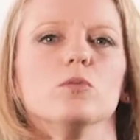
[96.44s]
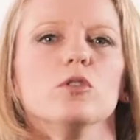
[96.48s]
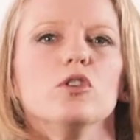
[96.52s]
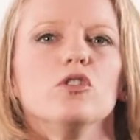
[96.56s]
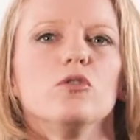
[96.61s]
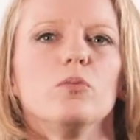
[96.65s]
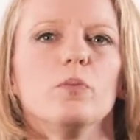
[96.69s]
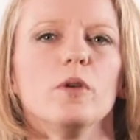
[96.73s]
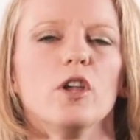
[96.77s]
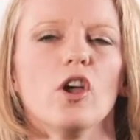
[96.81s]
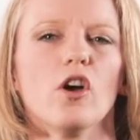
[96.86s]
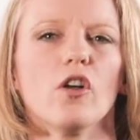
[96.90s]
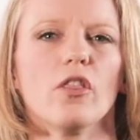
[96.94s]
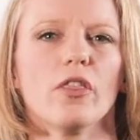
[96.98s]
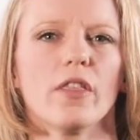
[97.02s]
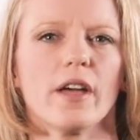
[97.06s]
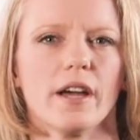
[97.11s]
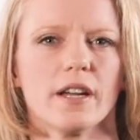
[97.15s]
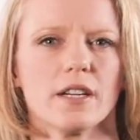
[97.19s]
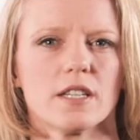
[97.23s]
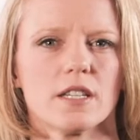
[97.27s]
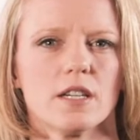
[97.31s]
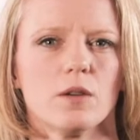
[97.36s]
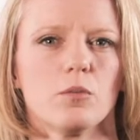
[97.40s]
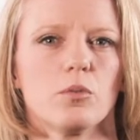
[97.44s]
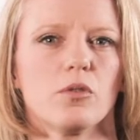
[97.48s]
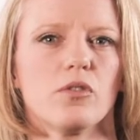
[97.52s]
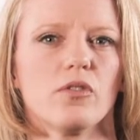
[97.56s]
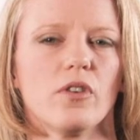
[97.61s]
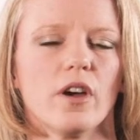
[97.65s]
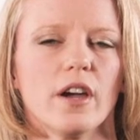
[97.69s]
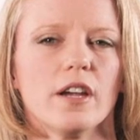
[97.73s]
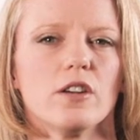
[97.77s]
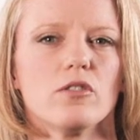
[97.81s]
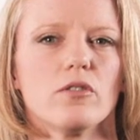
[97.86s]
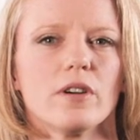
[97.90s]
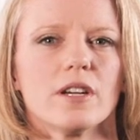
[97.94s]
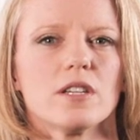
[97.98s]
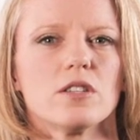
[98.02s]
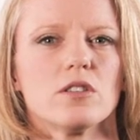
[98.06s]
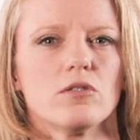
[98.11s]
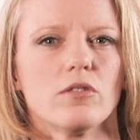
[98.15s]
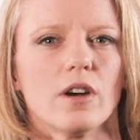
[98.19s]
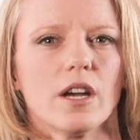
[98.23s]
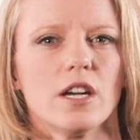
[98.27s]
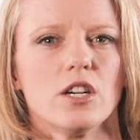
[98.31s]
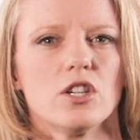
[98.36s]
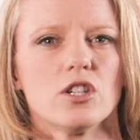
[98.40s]
move beyond that and provide
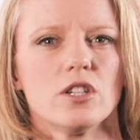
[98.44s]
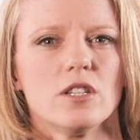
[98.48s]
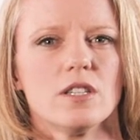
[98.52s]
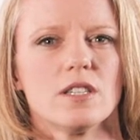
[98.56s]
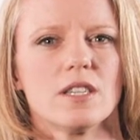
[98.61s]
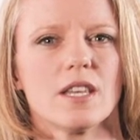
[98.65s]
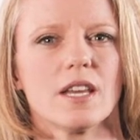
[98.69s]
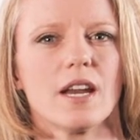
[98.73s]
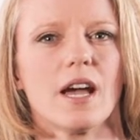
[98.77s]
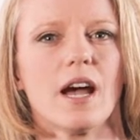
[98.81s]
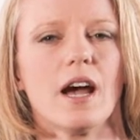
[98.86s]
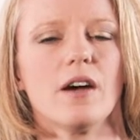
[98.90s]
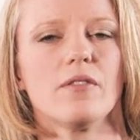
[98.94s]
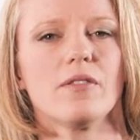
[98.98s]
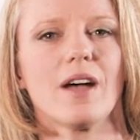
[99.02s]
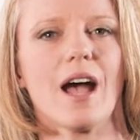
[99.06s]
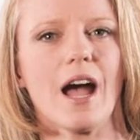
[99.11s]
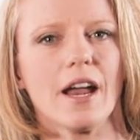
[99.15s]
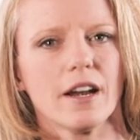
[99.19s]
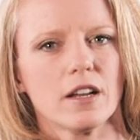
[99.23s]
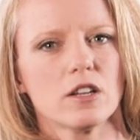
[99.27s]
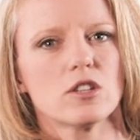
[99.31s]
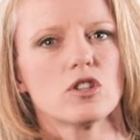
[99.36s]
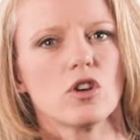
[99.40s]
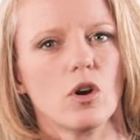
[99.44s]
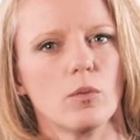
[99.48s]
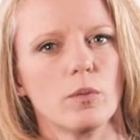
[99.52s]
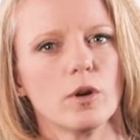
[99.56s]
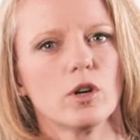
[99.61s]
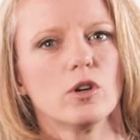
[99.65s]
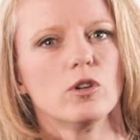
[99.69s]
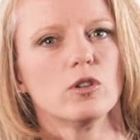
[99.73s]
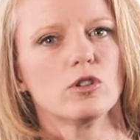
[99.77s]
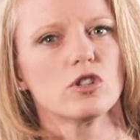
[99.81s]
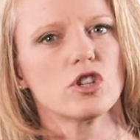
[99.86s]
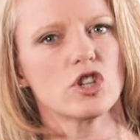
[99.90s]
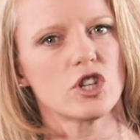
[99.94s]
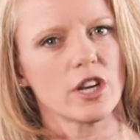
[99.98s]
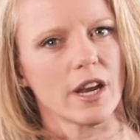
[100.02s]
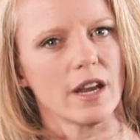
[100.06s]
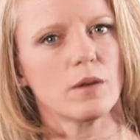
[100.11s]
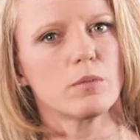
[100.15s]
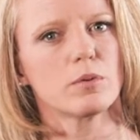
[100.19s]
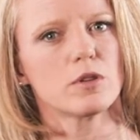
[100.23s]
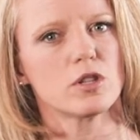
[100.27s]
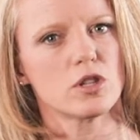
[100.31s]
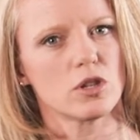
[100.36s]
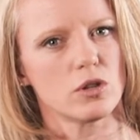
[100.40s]
restorations that have anatomical
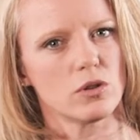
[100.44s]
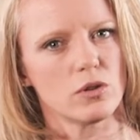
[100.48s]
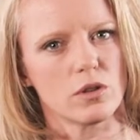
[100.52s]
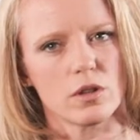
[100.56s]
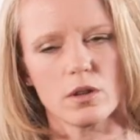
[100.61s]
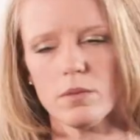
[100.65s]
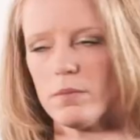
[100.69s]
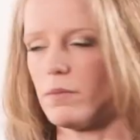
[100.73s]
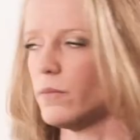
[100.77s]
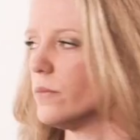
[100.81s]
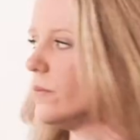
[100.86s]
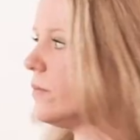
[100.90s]
shape to them.